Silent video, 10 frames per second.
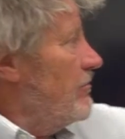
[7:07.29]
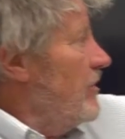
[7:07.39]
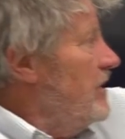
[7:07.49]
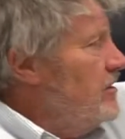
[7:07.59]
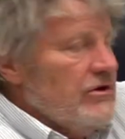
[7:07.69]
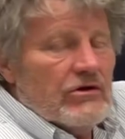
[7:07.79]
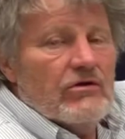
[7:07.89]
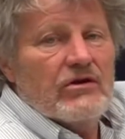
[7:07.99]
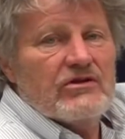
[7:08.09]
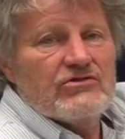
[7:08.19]
right
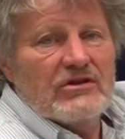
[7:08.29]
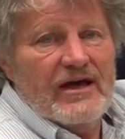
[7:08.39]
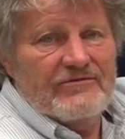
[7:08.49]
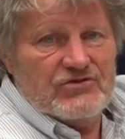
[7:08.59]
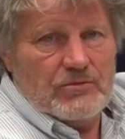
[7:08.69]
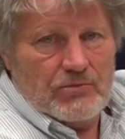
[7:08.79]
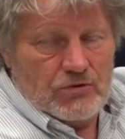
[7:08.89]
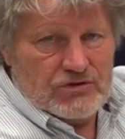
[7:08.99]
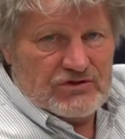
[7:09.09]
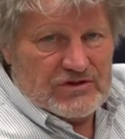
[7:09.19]
here is a life
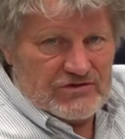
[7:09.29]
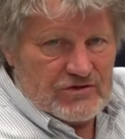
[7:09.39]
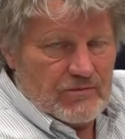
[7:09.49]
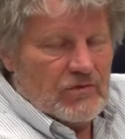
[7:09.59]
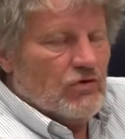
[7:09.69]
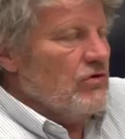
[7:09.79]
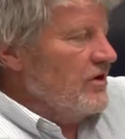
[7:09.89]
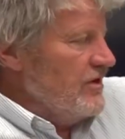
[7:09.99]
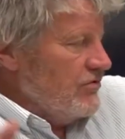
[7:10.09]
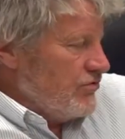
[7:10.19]
support system,
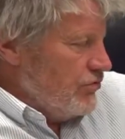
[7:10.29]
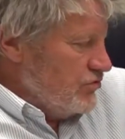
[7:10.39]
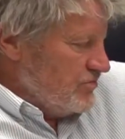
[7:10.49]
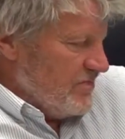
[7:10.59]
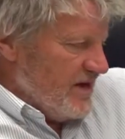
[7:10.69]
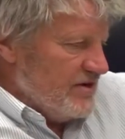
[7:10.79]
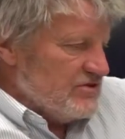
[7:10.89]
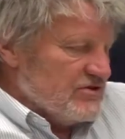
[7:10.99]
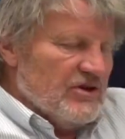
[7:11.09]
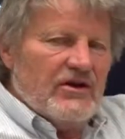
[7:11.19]
hurtling through
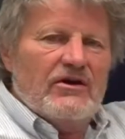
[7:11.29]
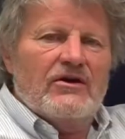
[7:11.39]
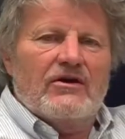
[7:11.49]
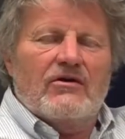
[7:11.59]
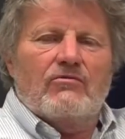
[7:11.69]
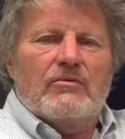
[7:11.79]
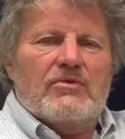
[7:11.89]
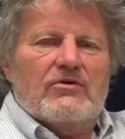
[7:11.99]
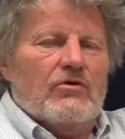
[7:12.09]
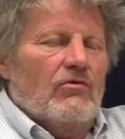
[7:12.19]
space. We've
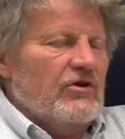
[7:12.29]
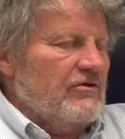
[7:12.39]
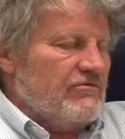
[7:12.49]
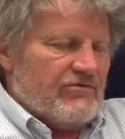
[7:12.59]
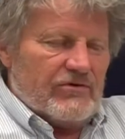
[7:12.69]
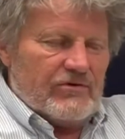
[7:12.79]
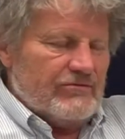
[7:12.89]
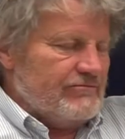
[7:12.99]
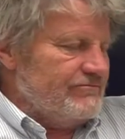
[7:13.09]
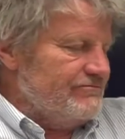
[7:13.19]
been going
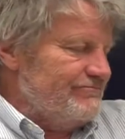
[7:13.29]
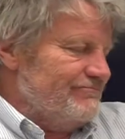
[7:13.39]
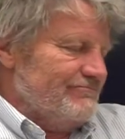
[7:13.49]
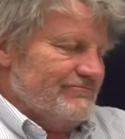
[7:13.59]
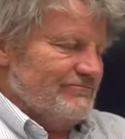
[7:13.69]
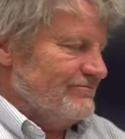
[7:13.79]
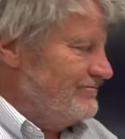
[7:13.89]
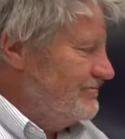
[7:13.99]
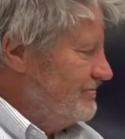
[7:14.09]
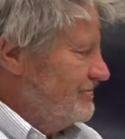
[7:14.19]
for
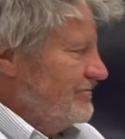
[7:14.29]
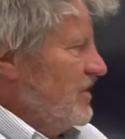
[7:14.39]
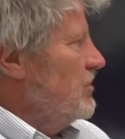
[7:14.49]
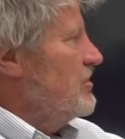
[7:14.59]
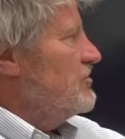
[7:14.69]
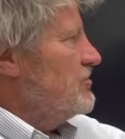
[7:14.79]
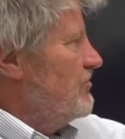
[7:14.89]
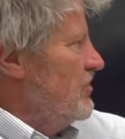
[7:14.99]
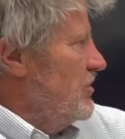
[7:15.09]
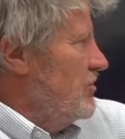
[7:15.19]
millions
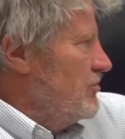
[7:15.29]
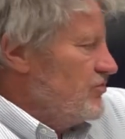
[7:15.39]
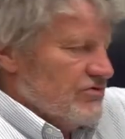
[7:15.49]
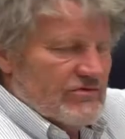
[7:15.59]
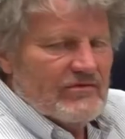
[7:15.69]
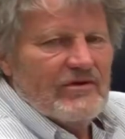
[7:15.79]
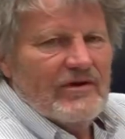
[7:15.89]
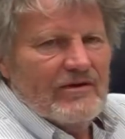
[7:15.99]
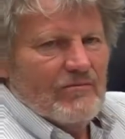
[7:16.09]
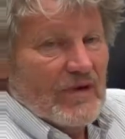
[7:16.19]
of years,
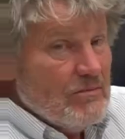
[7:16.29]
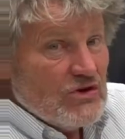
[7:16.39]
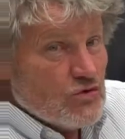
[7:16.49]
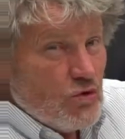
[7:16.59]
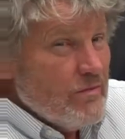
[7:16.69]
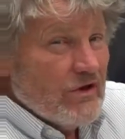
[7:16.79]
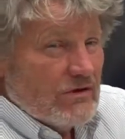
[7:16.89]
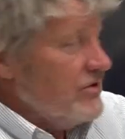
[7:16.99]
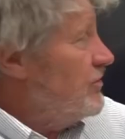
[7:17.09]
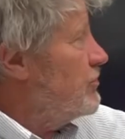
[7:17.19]
maybe 2
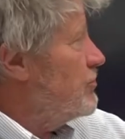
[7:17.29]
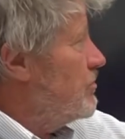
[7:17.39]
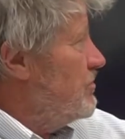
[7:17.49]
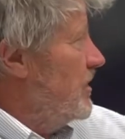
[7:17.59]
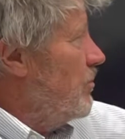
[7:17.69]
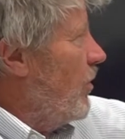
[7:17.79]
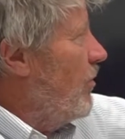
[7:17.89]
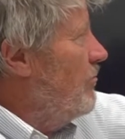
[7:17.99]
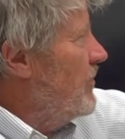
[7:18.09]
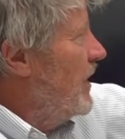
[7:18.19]
million years of people.